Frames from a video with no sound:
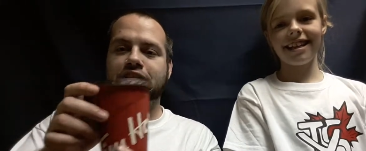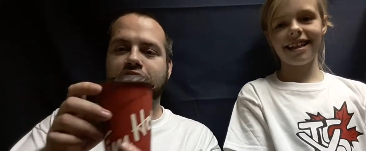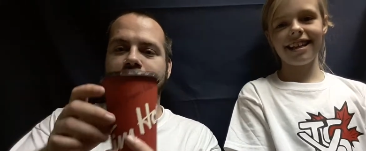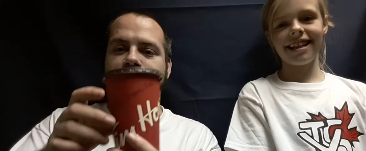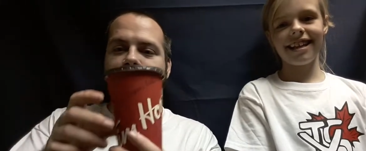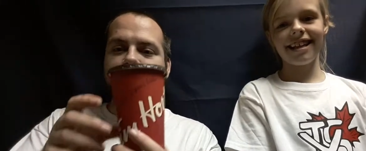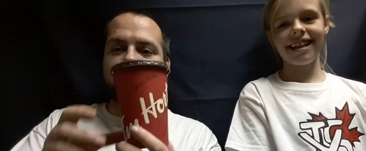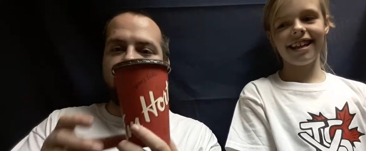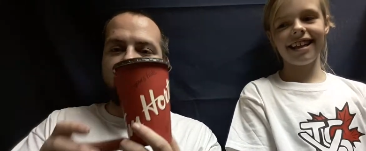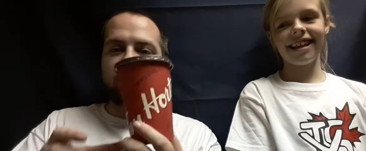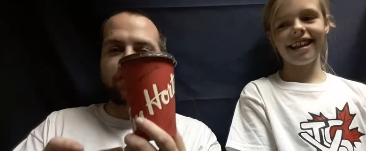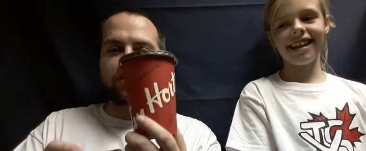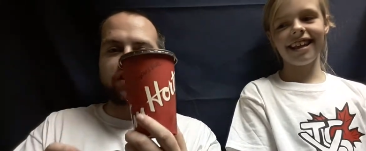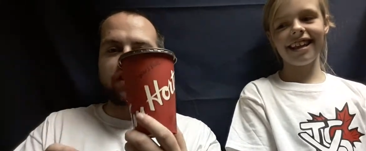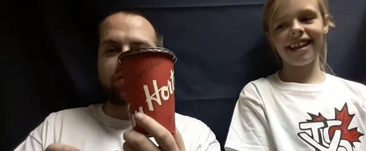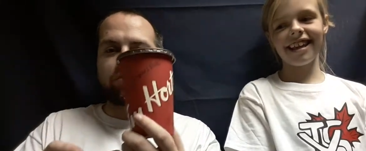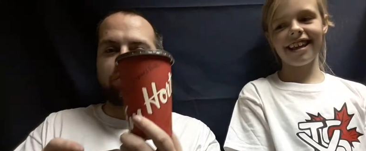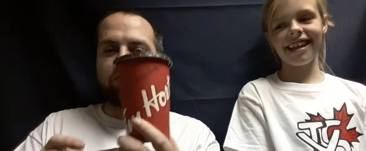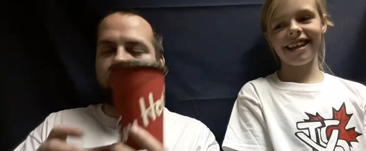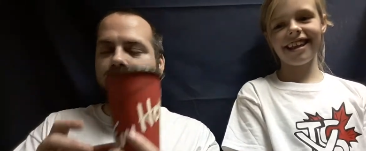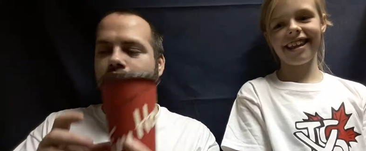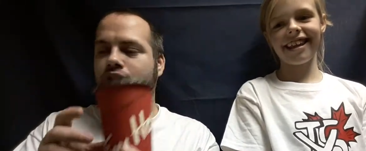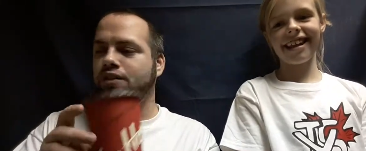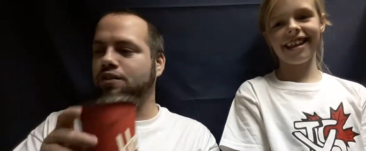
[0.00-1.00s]
Speaker 1: some fresh Tim
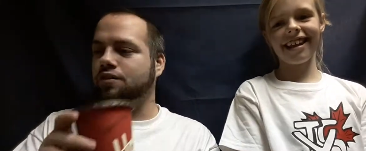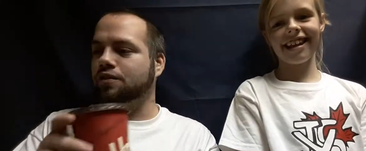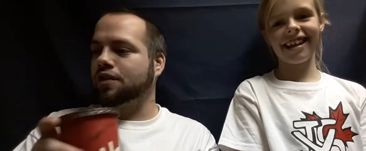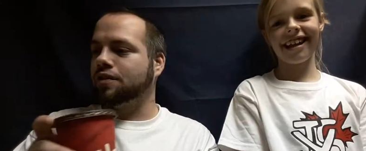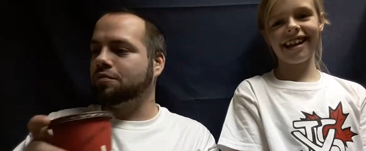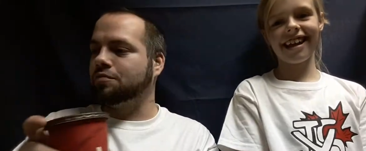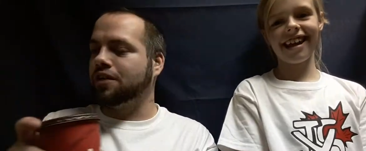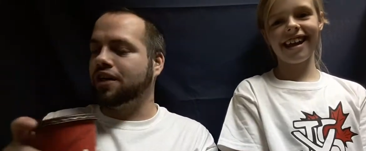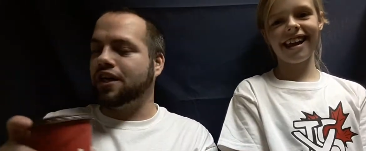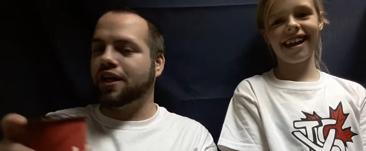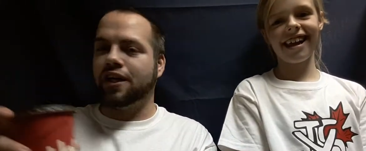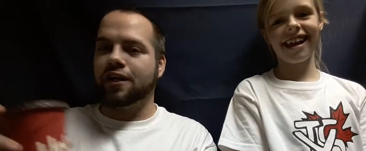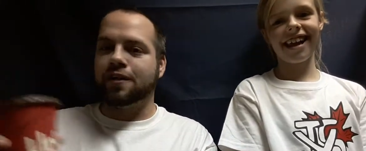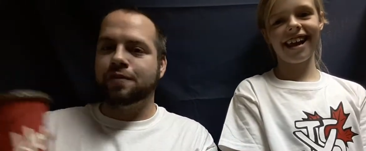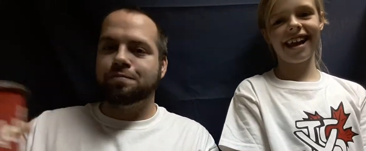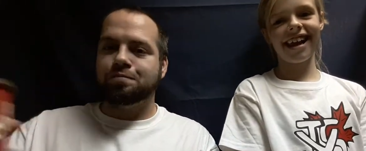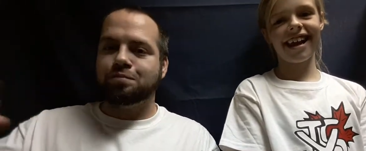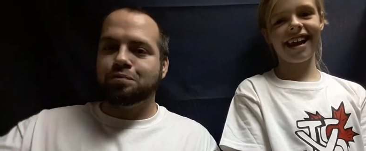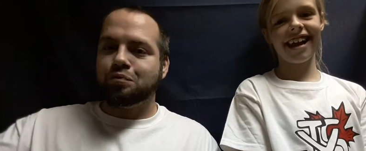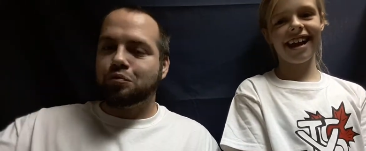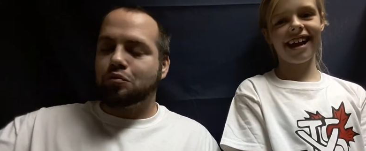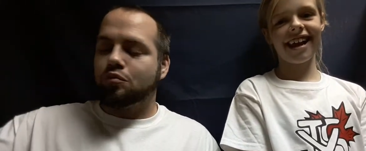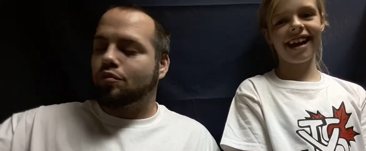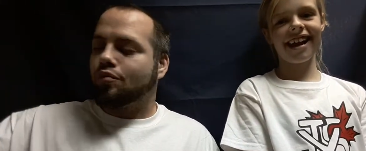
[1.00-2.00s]
Hortons with me here.
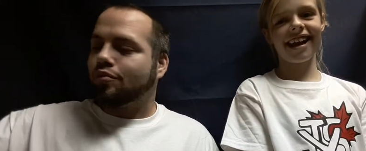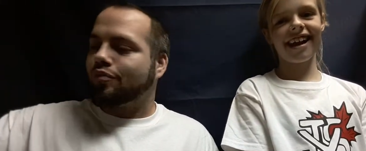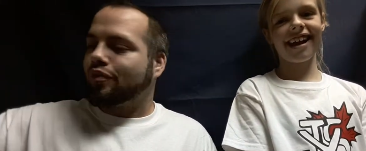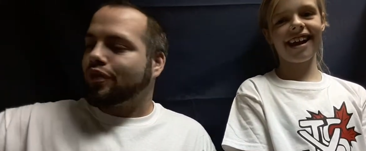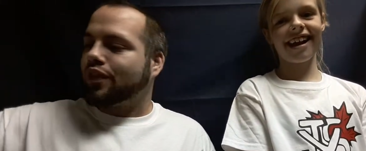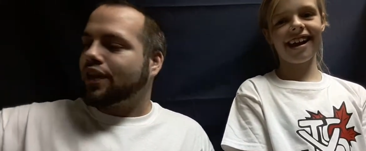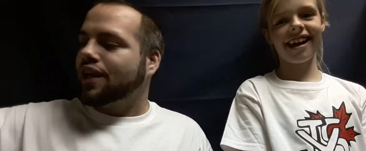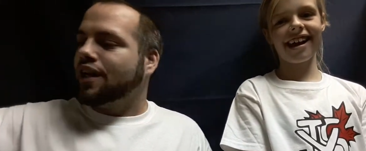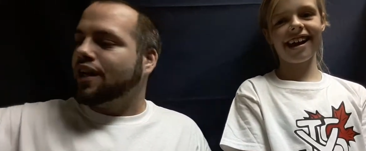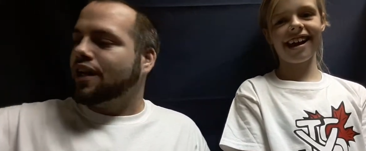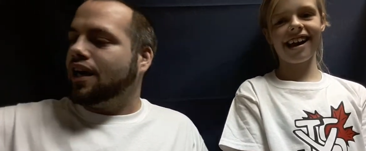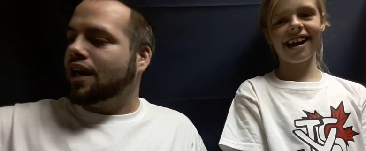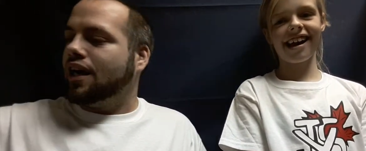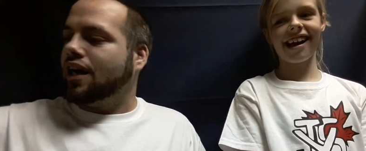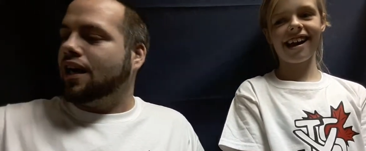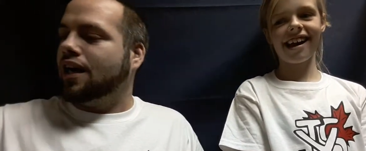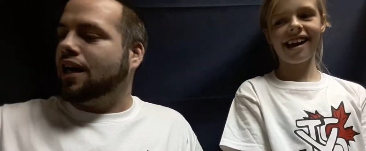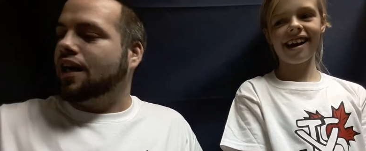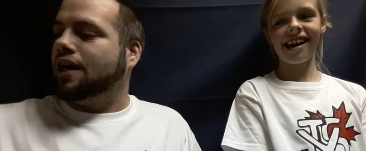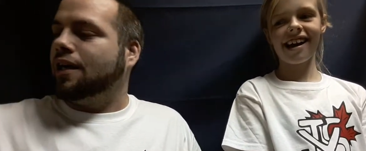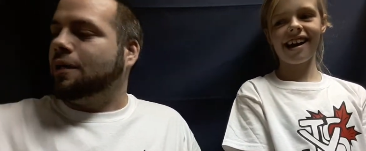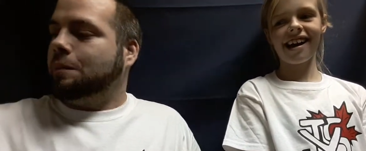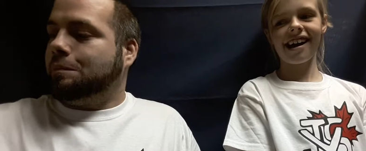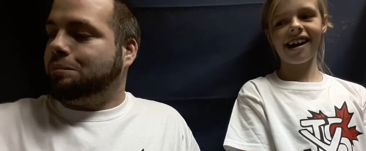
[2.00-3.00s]

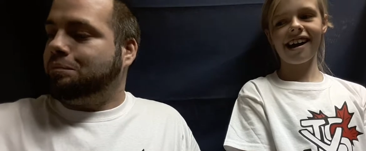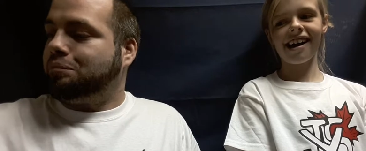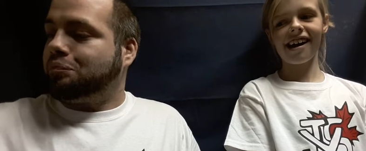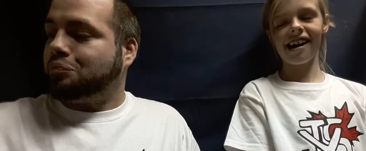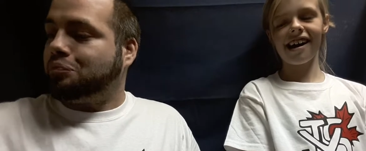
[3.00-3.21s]
Uh,